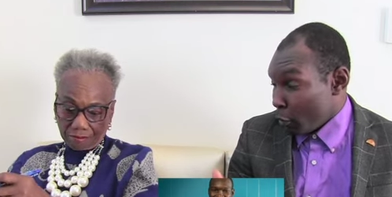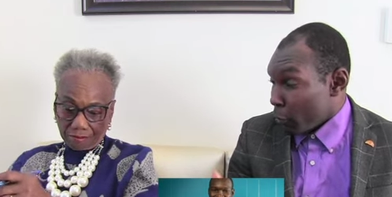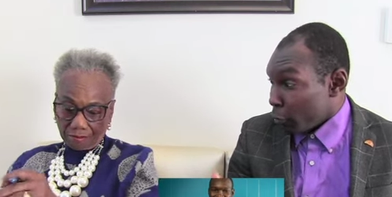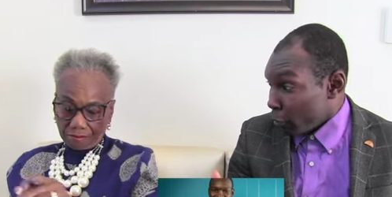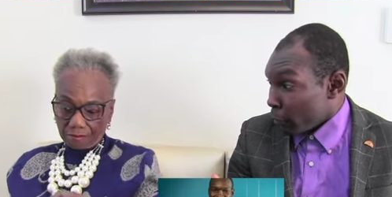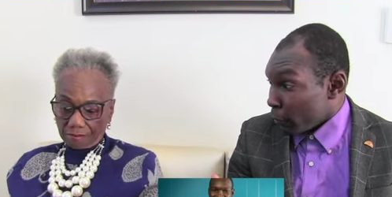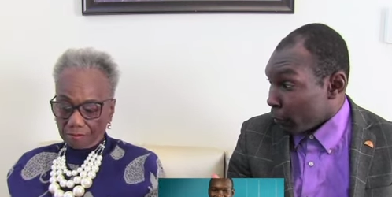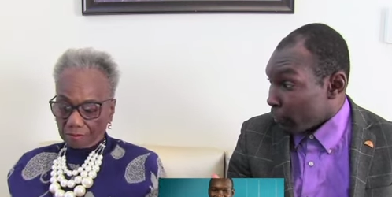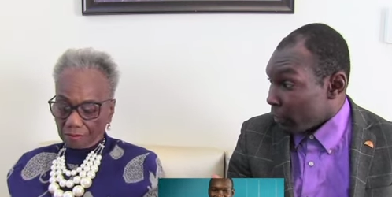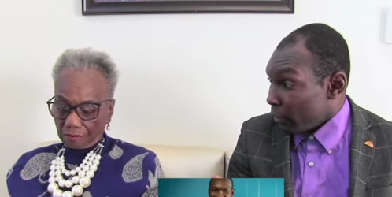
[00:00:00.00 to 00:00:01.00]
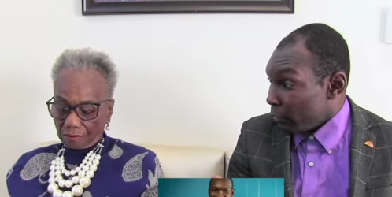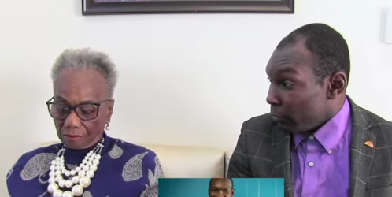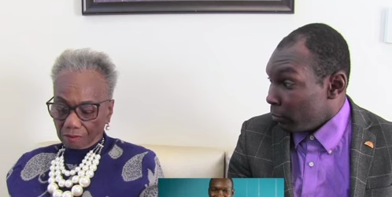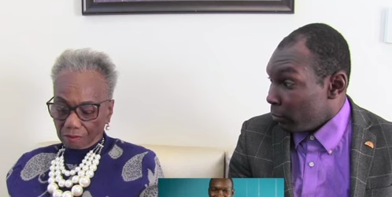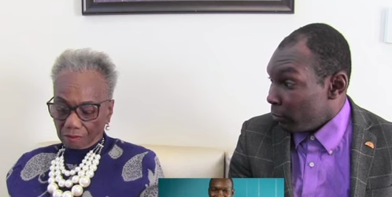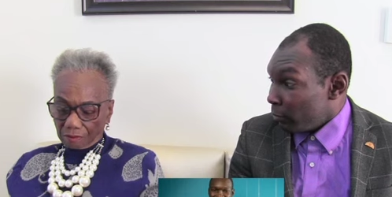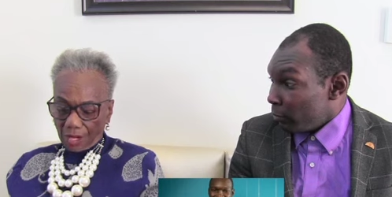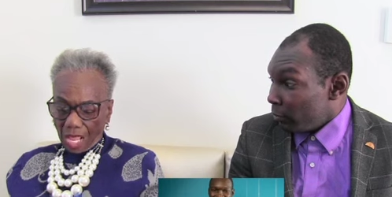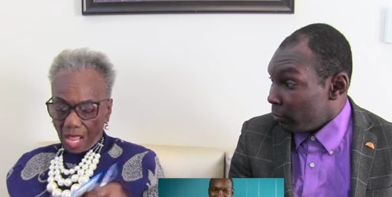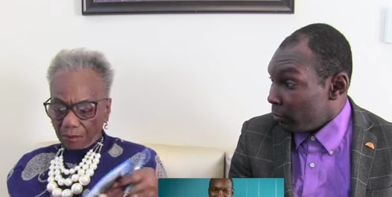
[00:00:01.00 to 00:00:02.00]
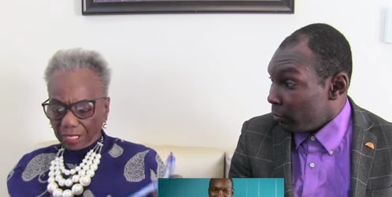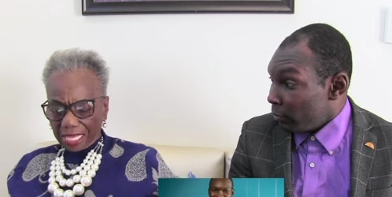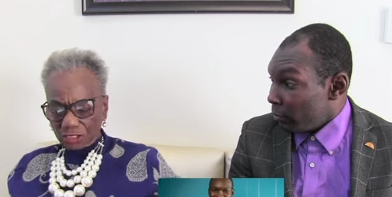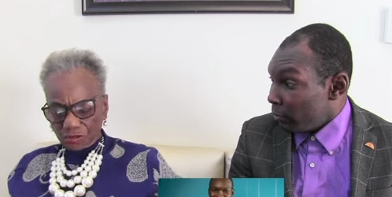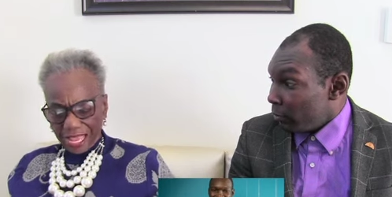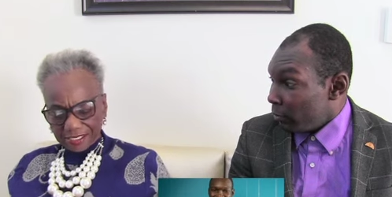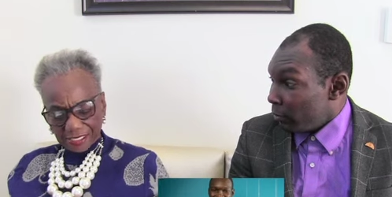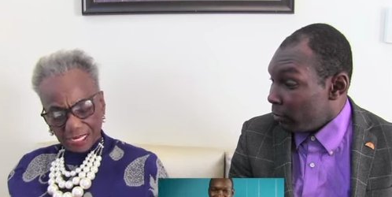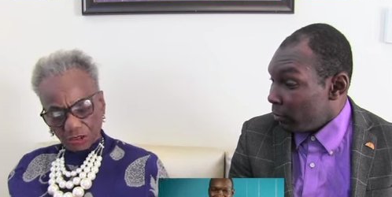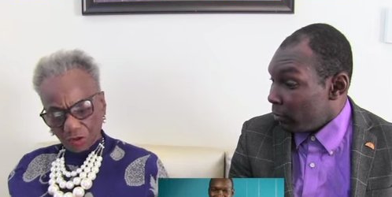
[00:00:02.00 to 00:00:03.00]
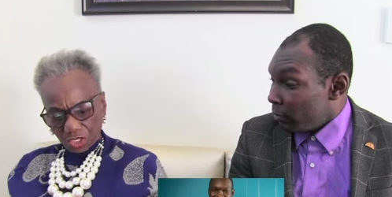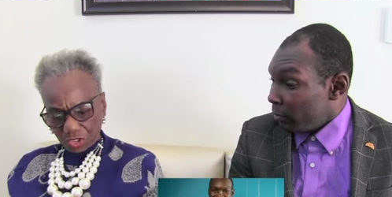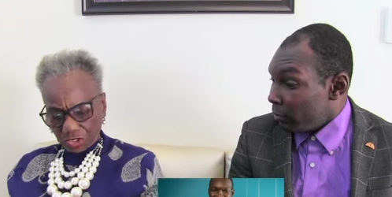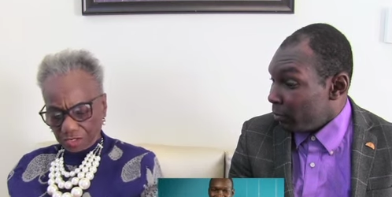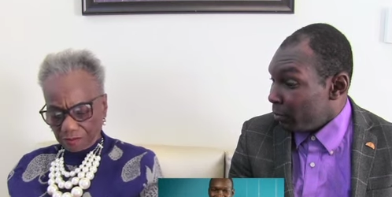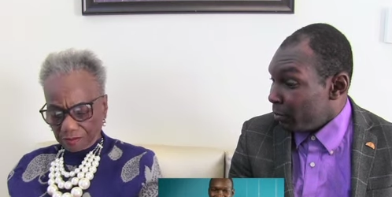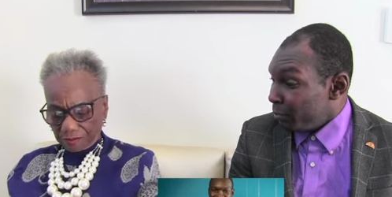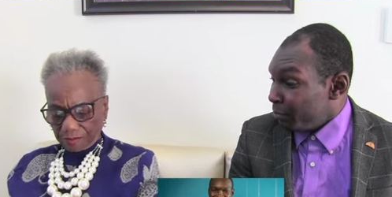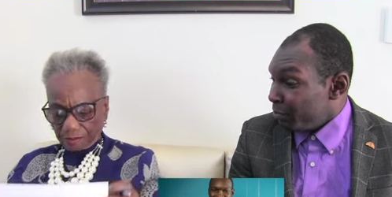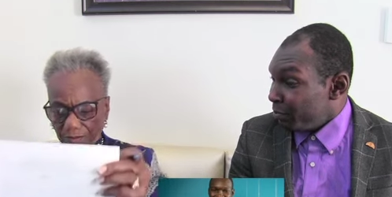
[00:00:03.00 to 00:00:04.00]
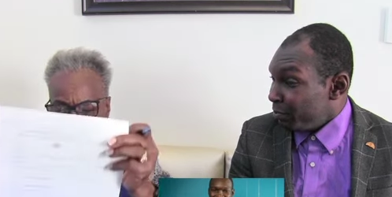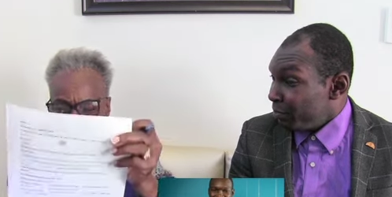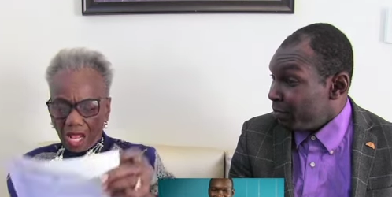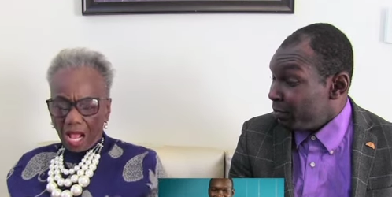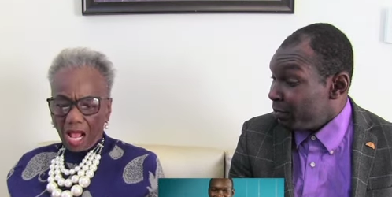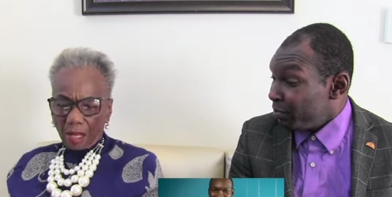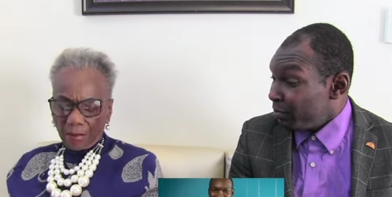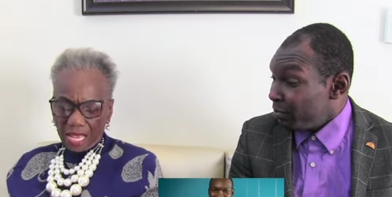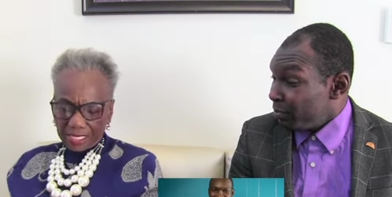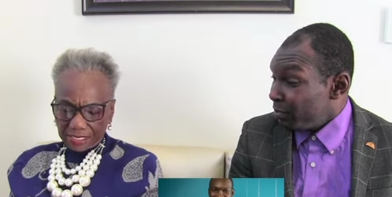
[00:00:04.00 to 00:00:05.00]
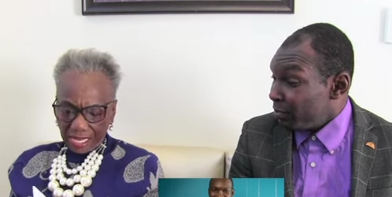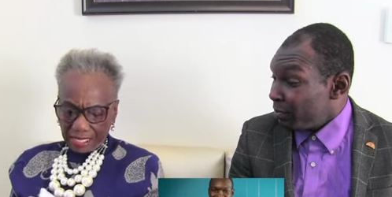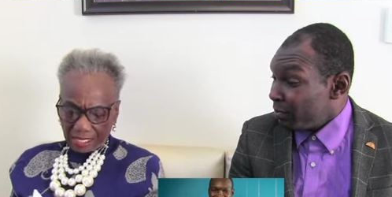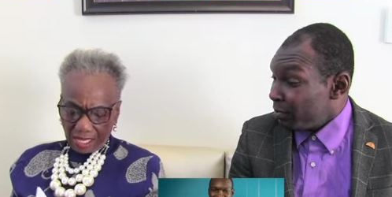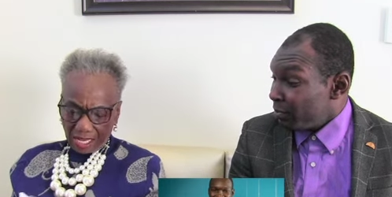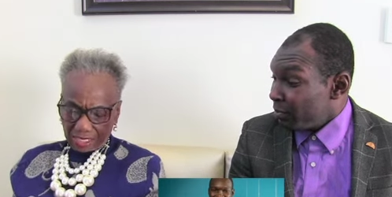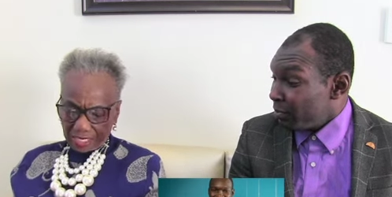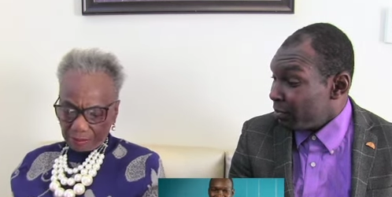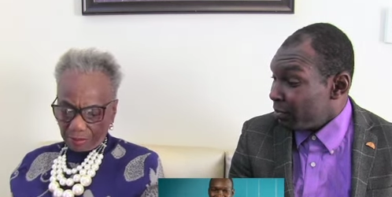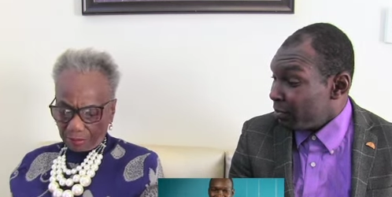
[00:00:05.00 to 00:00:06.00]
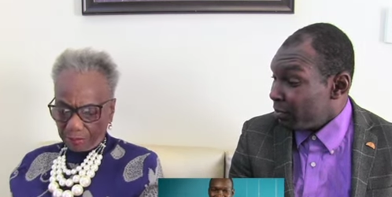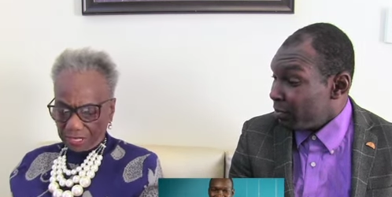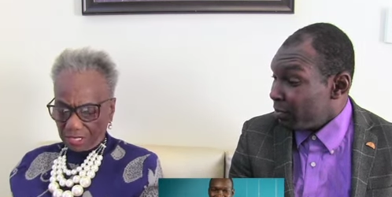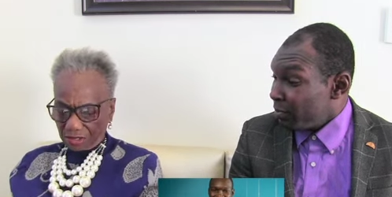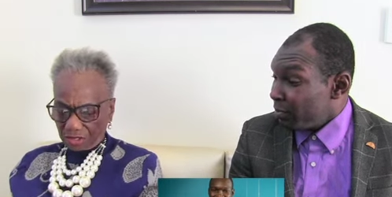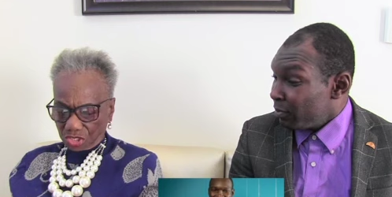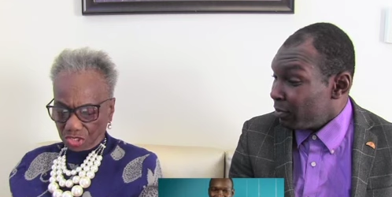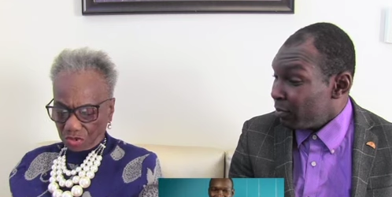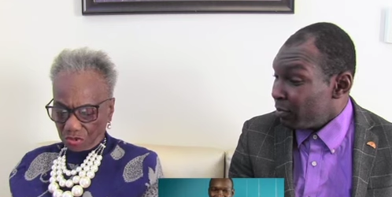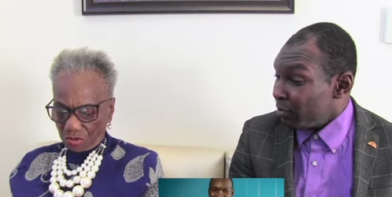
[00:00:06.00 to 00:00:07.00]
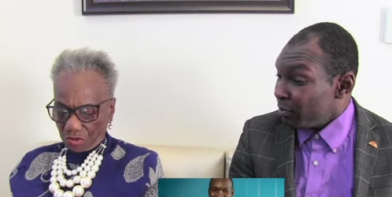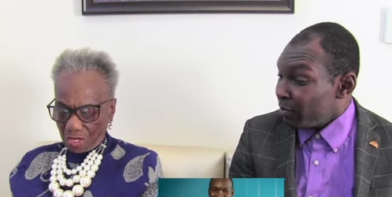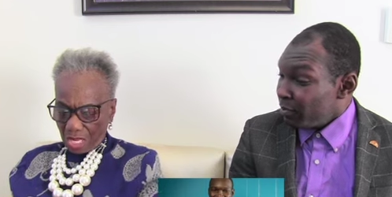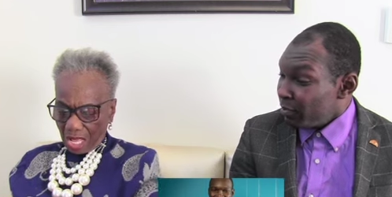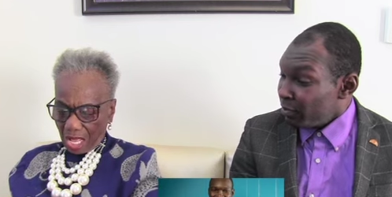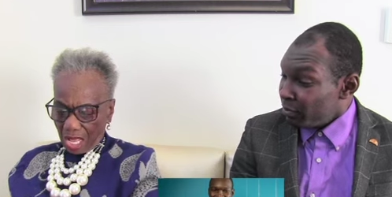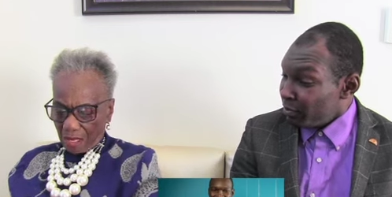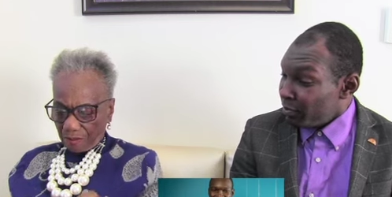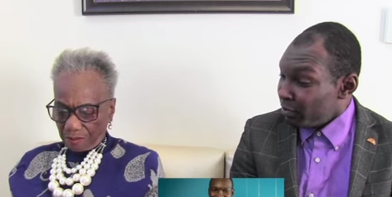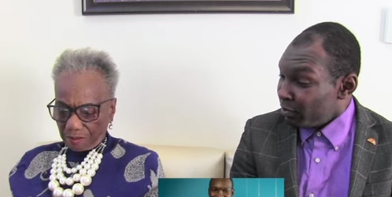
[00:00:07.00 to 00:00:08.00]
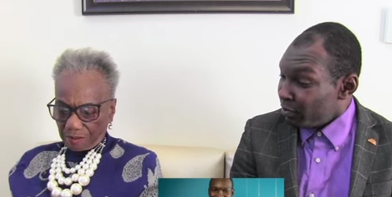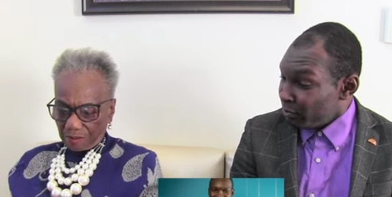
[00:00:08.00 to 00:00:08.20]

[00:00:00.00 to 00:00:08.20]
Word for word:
Speaker 1: North Charleston? I'm glad you asked that question. Um, as I as I compared to um,